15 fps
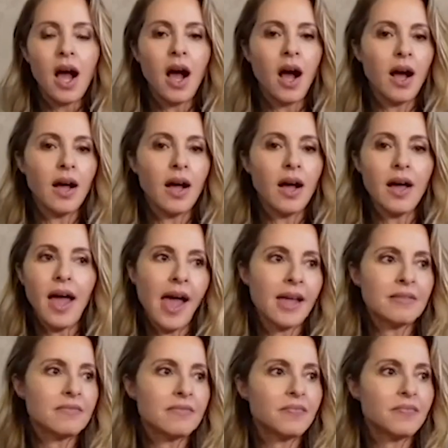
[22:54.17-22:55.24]

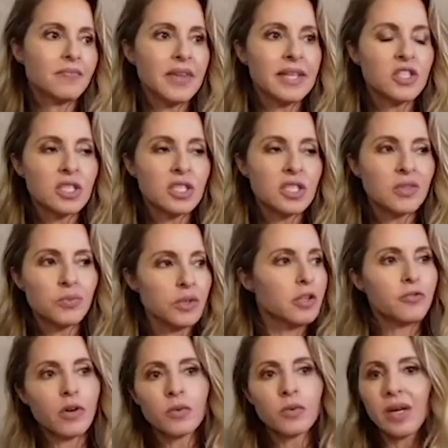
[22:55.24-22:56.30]
And it's just a really
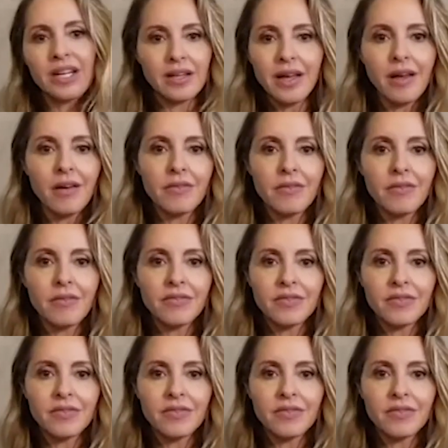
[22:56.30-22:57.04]
fun way to live.